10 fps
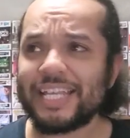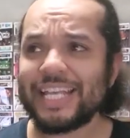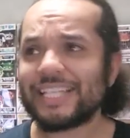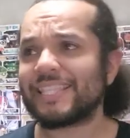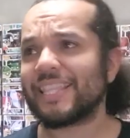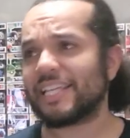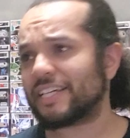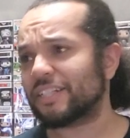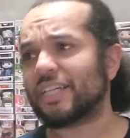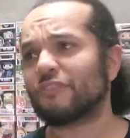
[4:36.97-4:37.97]
He's
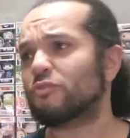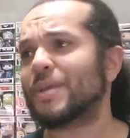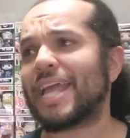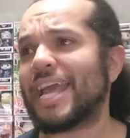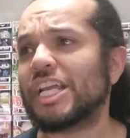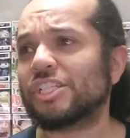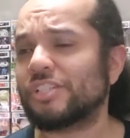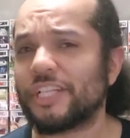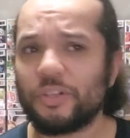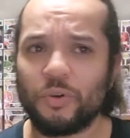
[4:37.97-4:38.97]
the government
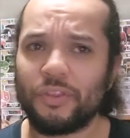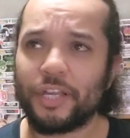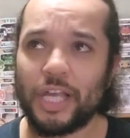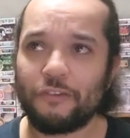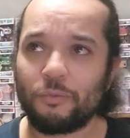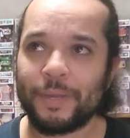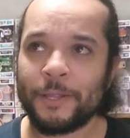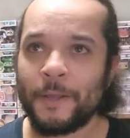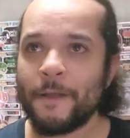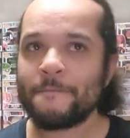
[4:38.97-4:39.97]
agent, or the
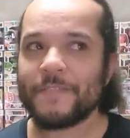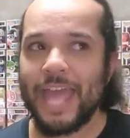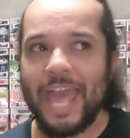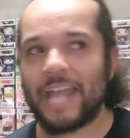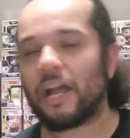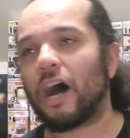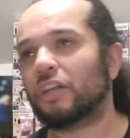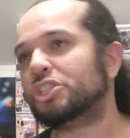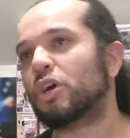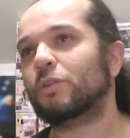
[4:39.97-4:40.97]
government head
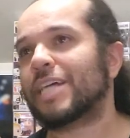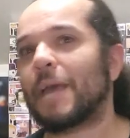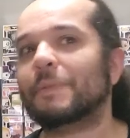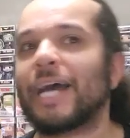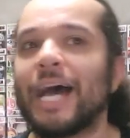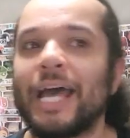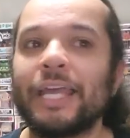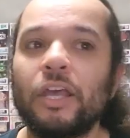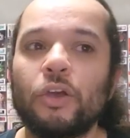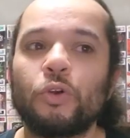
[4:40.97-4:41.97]
honcho type
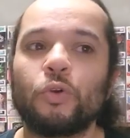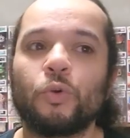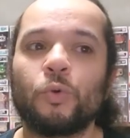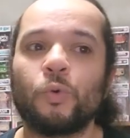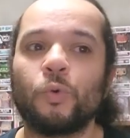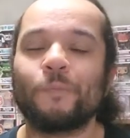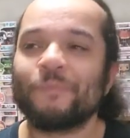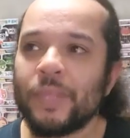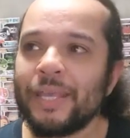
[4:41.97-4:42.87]
guy, who,